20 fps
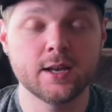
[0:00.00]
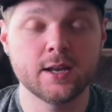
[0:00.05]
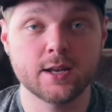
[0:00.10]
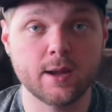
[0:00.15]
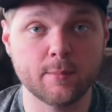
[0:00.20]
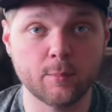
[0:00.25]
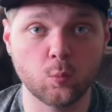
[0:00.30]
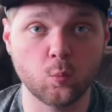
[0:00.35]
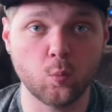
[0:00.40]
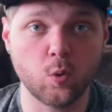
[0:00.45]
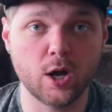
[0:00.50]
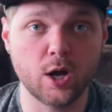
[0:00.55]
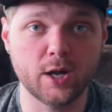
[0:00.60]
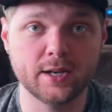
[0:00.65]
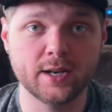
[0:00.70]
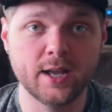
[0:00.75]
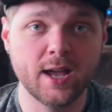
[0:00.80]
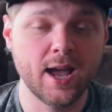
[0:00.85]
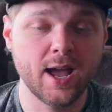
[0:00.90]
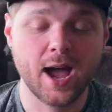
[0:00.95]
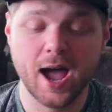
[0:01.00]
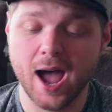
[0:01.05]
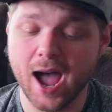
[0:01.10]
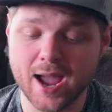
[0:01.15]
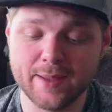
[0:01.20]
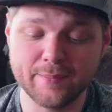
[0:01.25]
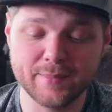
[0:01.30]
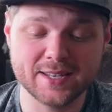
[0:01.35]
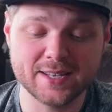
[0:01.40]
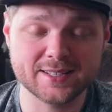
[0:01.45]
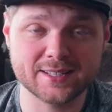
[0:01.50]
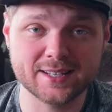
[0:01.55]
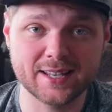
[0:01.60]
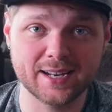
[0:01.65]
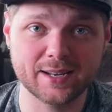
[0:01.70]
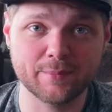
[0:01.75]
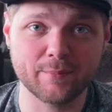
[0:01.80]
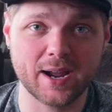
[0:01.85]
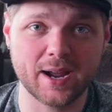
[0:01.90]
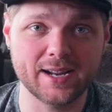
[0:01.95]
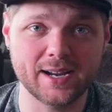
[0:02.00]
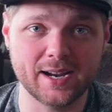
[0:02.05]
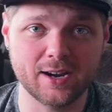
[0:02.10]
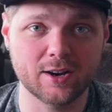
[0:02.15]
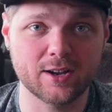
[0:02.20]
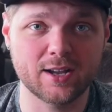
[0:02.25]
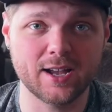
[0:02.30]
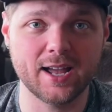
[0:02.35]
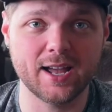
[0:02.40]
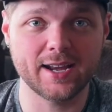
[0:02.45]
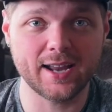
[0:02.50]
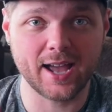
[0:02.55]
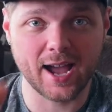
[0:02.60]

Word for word: Number one, I miss getting my hair cut.